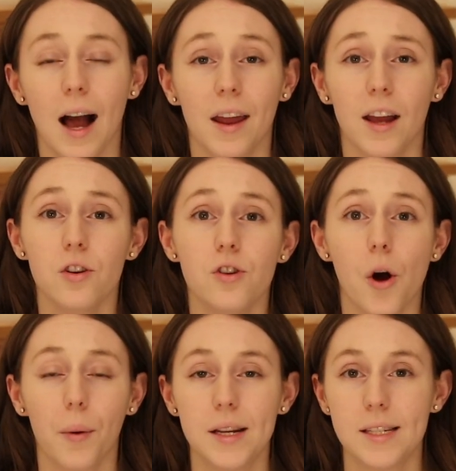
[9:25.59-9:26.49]
and I had
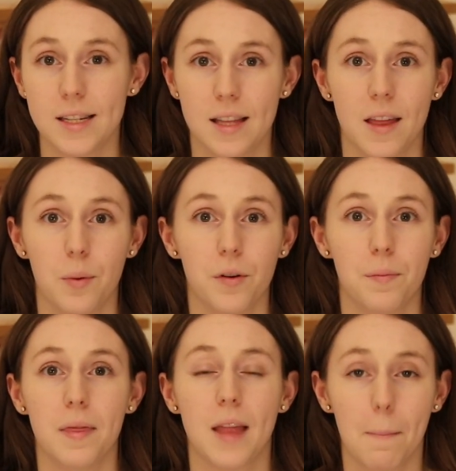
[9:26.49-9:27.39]
no idea that there would
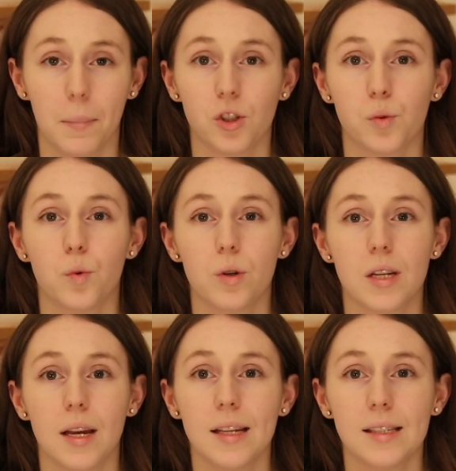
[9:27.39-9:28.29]
have been that much
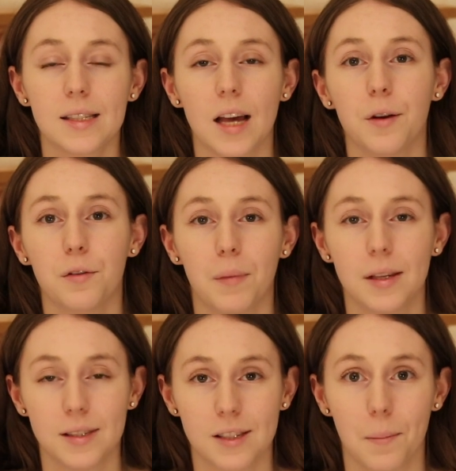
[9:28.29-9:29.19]
water inside of
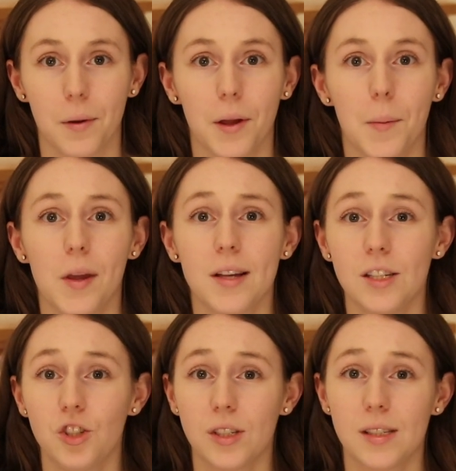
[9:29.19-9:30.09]
my stomach because
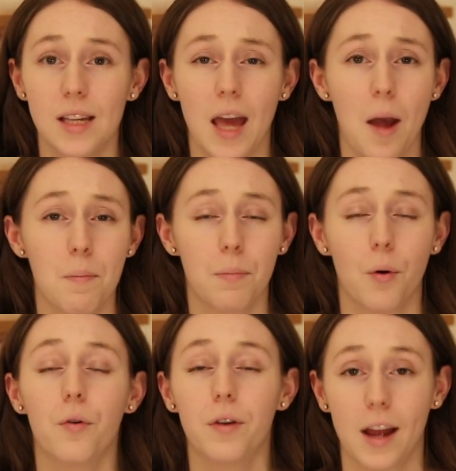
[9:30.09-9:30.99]
it just kept
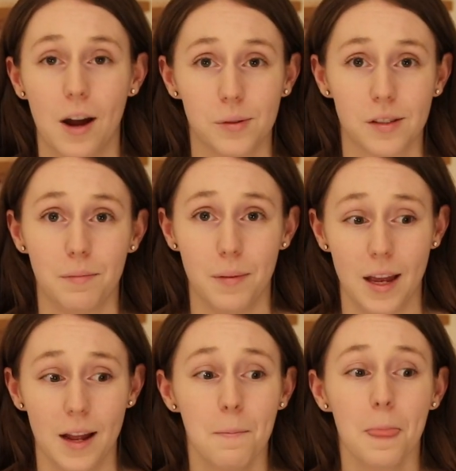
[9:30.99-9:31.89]
pouring out of
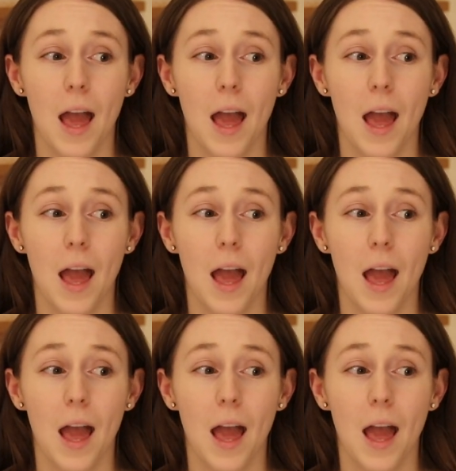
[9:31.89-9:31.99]
me